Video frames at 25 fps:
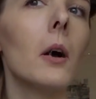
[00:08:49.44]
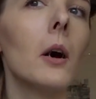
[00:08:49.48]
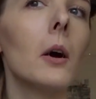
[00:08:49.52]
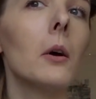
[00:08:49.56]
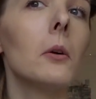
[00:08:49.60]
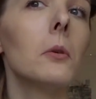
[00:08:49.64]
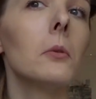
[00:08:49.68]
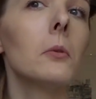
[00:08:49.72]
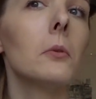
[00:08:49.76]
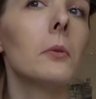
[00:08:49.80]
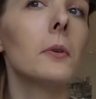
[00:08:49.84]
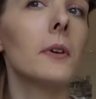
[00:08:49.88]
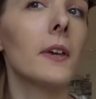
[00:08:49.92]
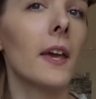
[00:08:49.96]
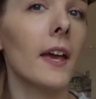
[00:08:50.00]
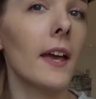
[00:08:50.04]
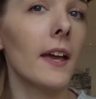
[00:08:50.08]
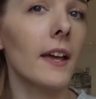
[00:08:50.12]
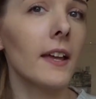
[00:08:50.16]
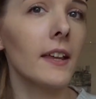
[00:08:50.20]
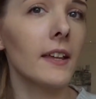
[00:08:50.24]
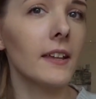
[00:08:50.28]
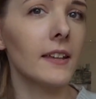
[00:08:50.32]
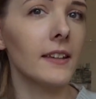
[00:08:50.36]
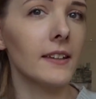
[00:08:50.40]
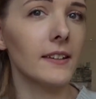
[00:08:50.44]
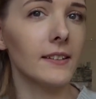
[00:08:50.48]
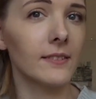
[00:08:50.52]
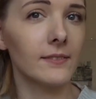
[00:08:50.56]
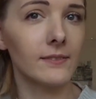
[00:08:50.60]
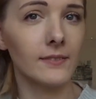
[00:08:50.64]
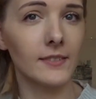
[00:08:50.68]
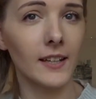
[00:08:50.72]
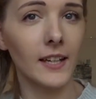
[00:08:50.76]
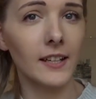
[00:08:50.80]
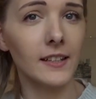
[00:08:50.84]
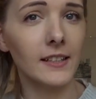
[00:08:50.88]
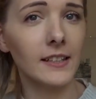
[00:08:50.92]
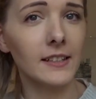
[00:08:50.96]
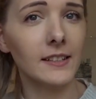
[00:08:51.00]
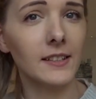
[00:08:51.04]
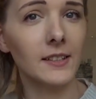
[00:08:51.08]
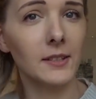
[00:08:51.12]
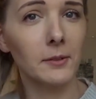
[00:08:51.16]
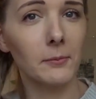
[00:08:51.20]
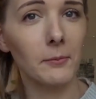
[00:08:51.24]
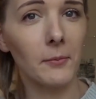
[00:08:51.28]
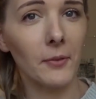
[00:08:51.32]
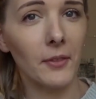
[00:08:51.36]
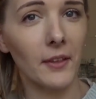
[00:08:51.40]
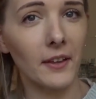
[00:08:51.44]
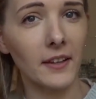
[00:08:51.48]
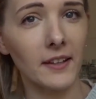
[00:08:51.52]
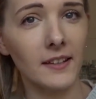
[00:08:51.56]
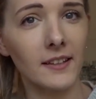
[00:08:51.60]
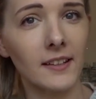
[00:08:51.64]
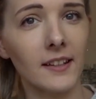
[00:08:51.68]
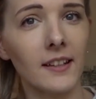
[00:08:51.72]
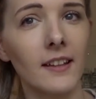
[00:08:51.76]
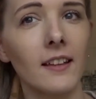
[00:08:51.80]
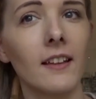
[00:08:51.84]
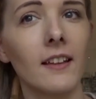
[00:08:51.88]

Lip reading: Okay, that did something.